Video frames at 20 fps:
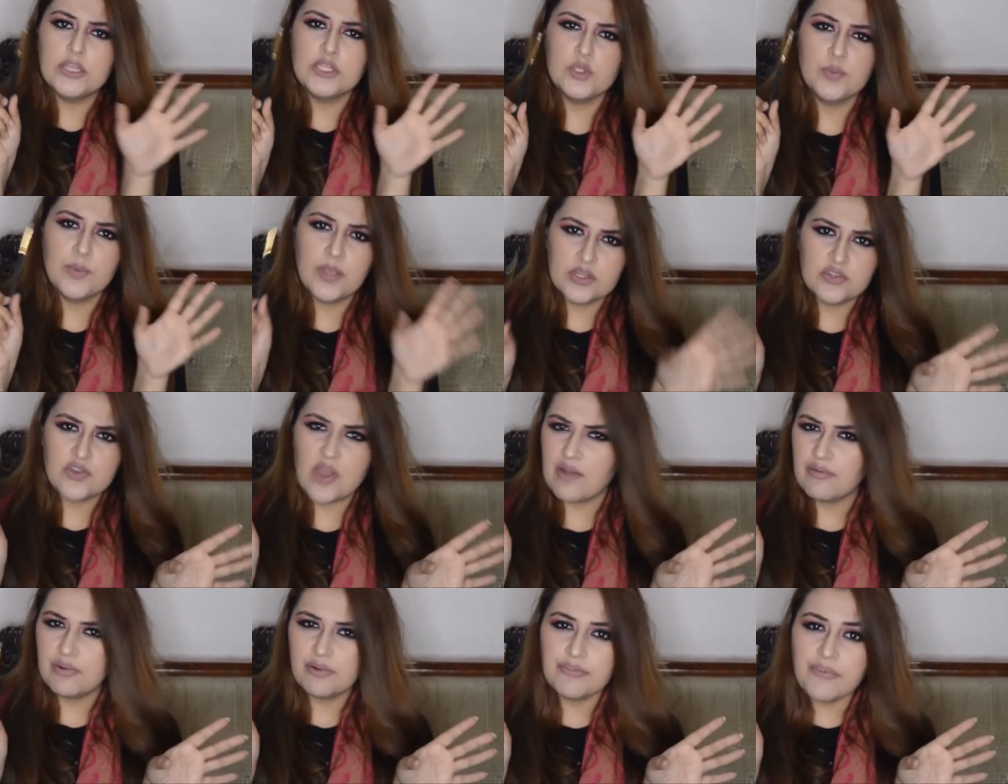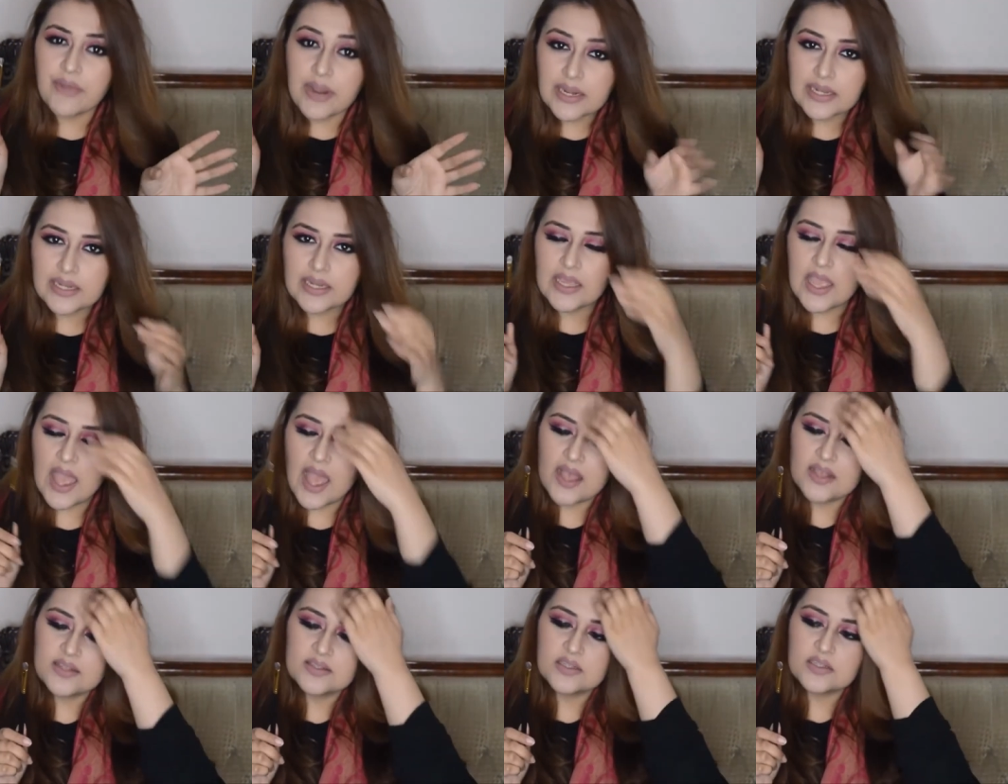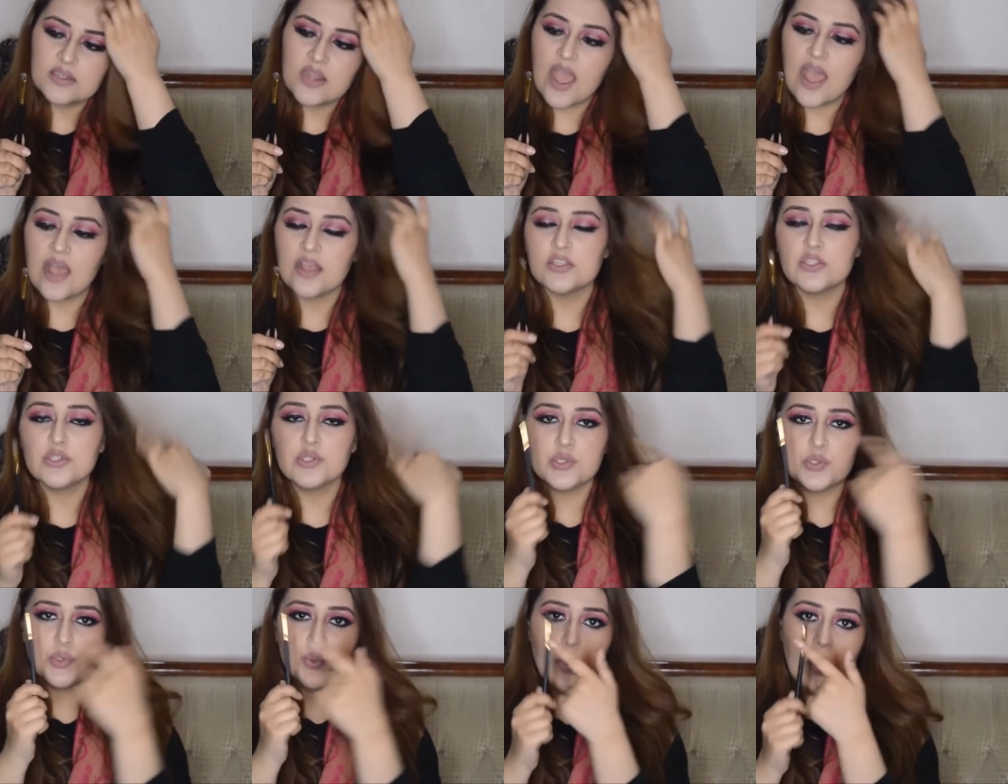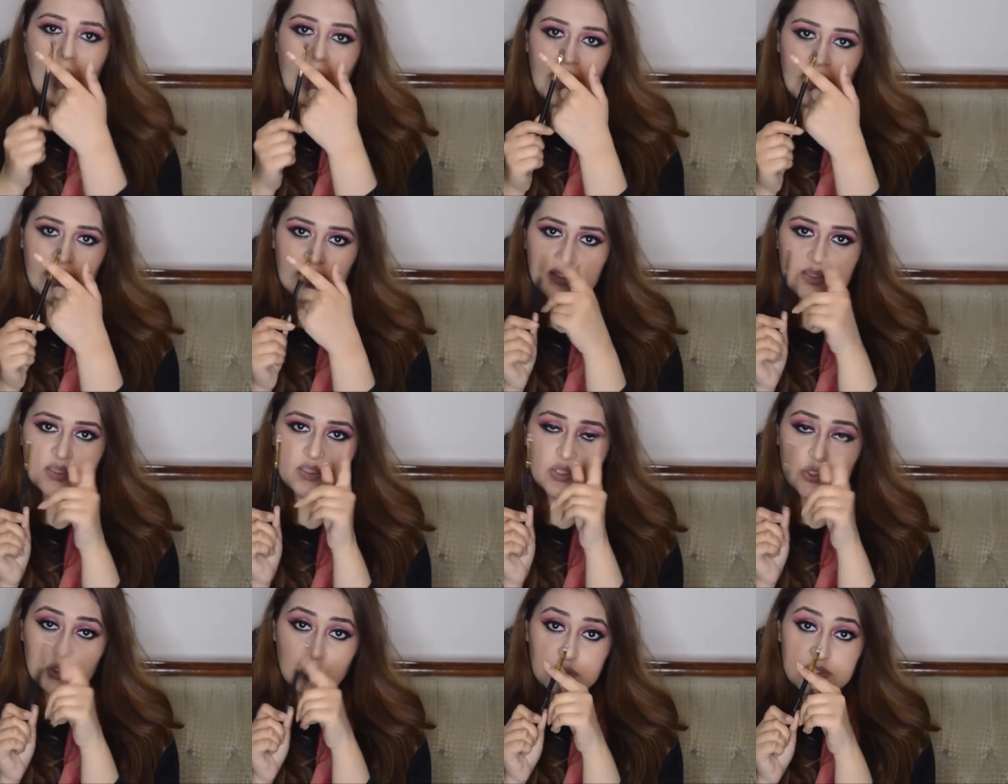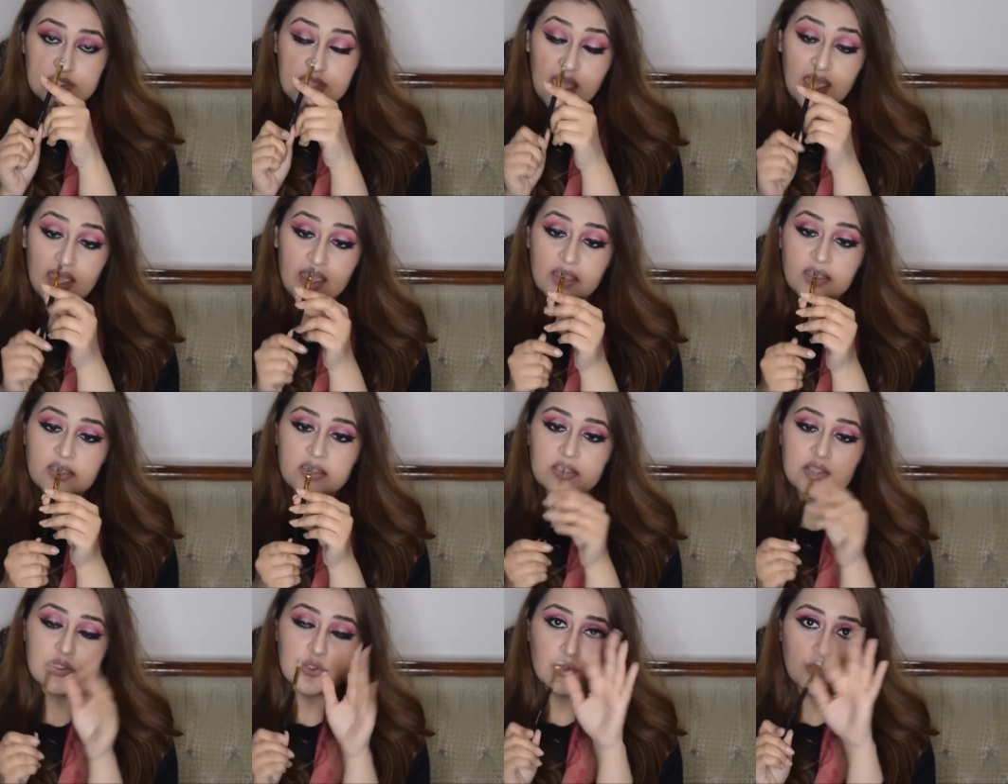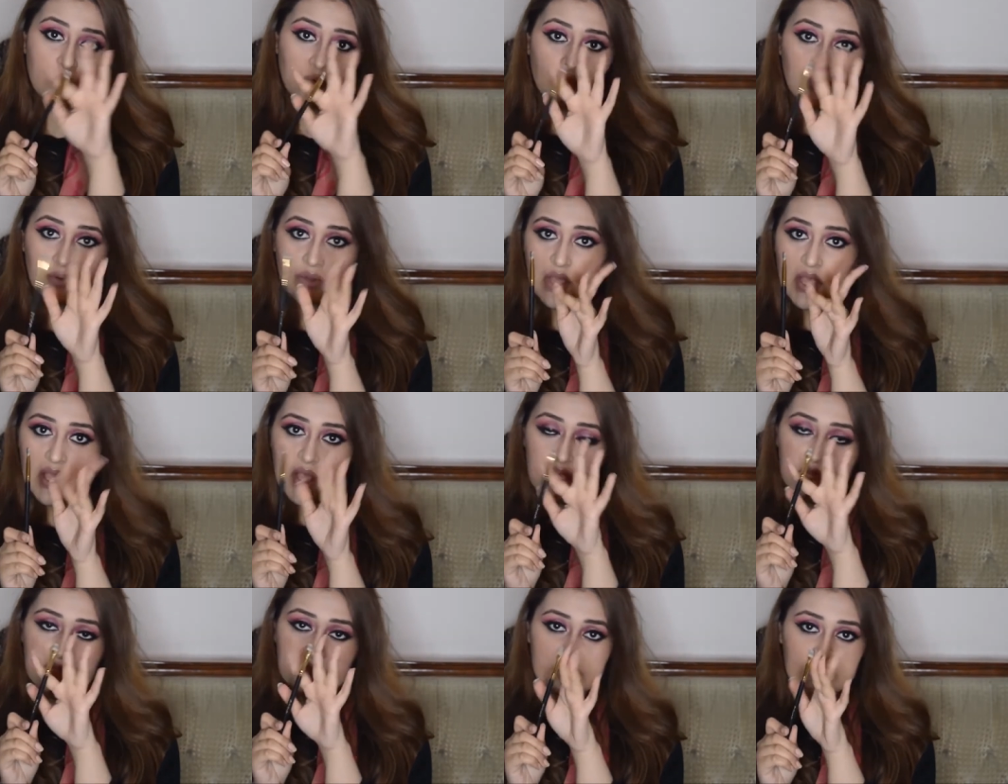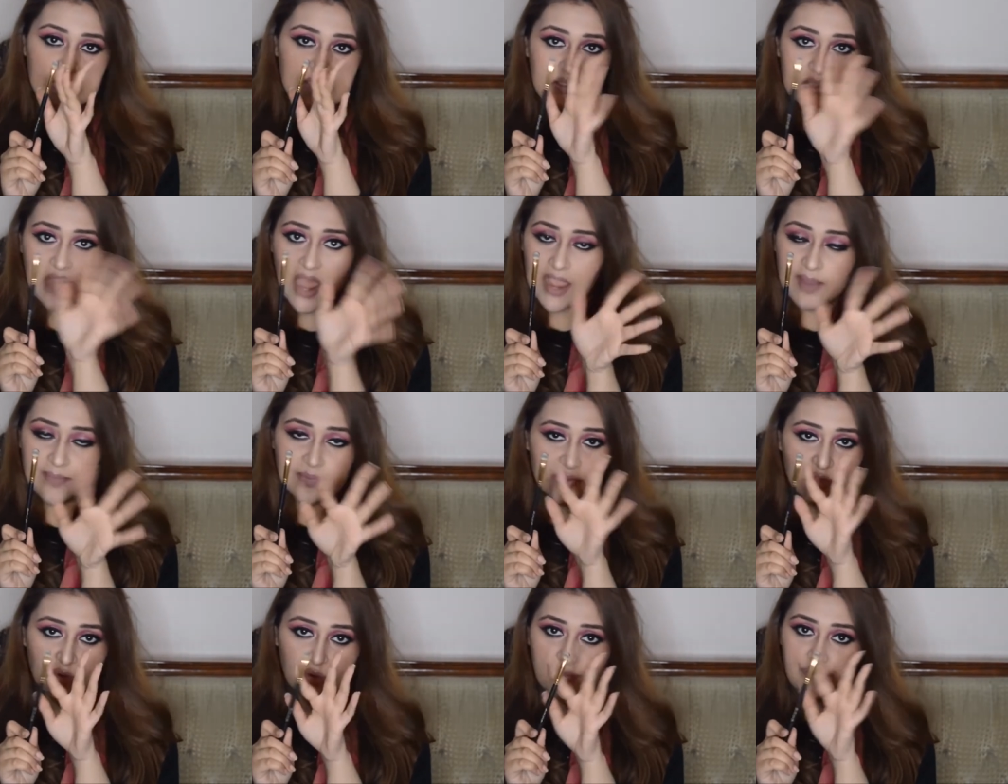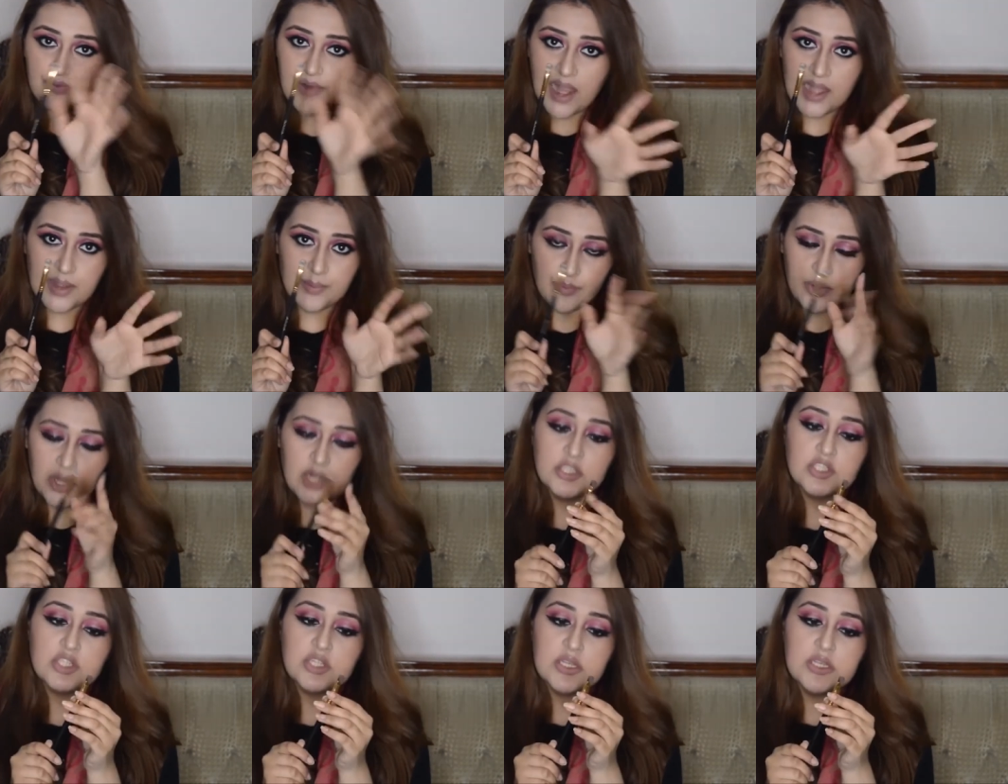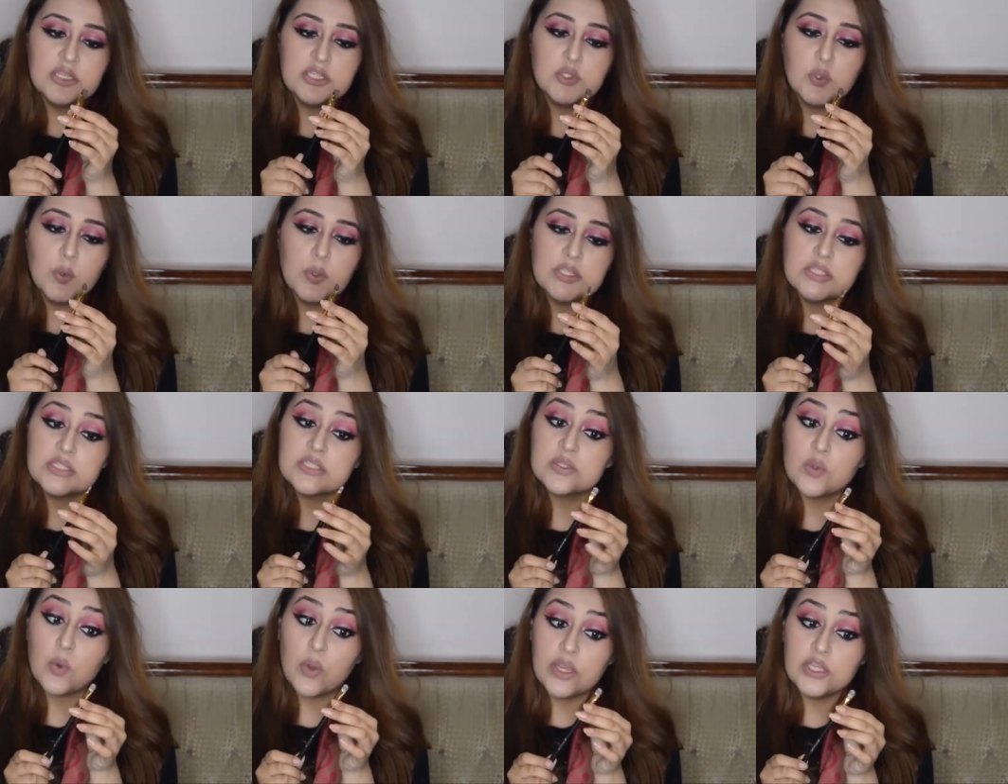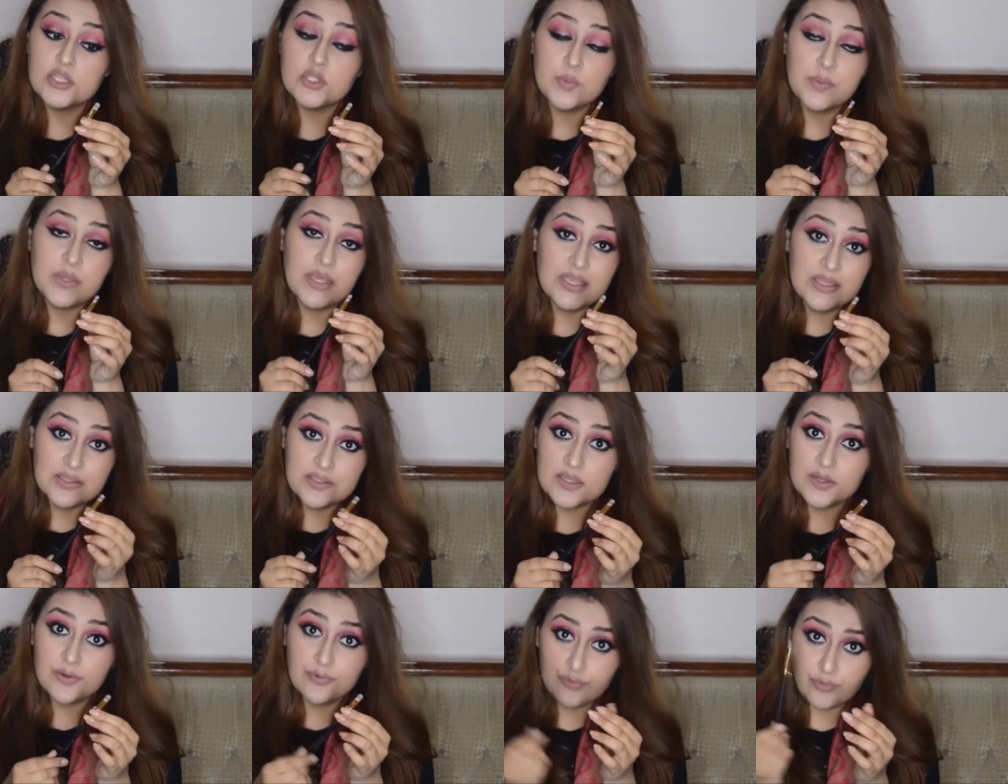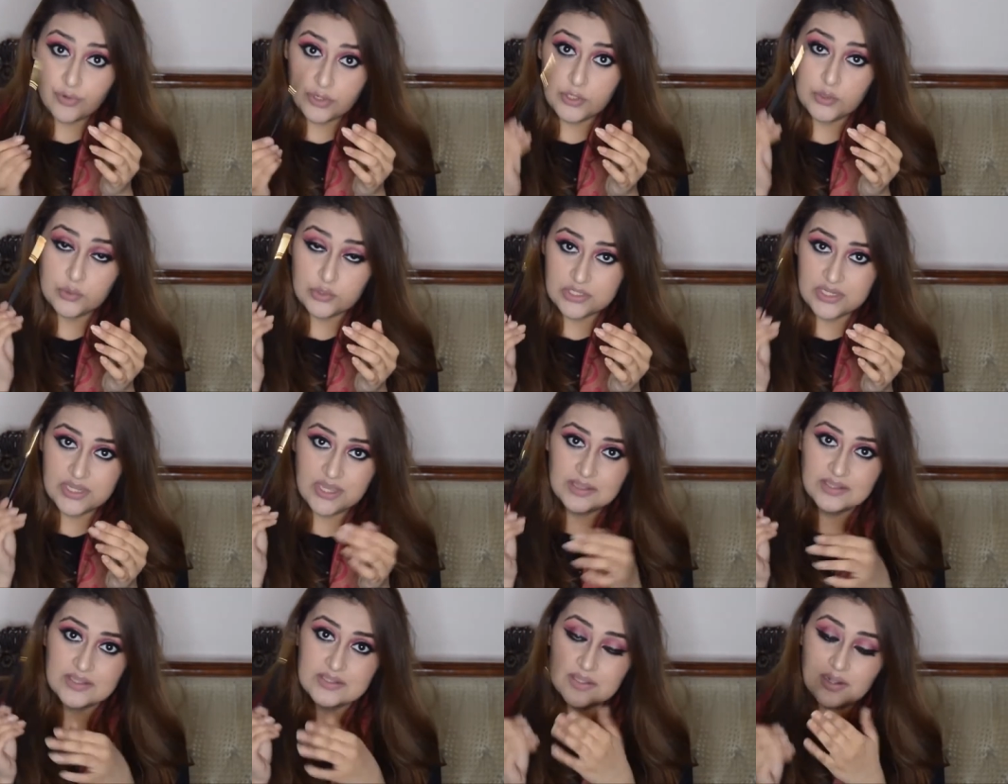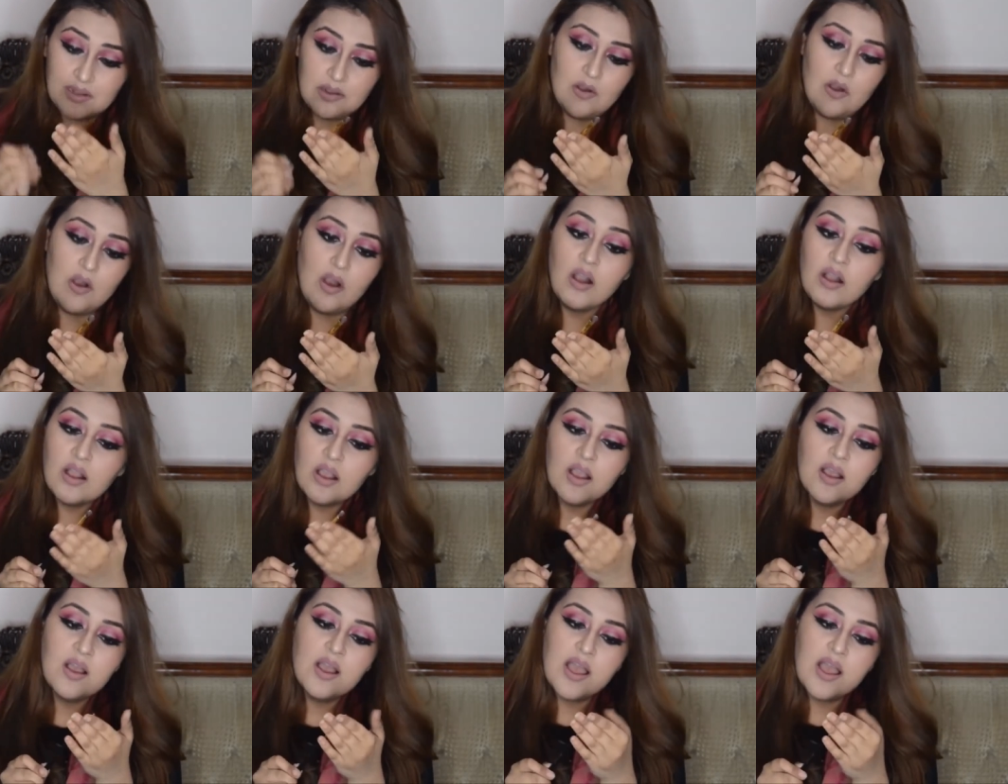going to be travel friendly as it has two ends, two sides, two types of flat brushes, so it's going to be easier for you to take this along.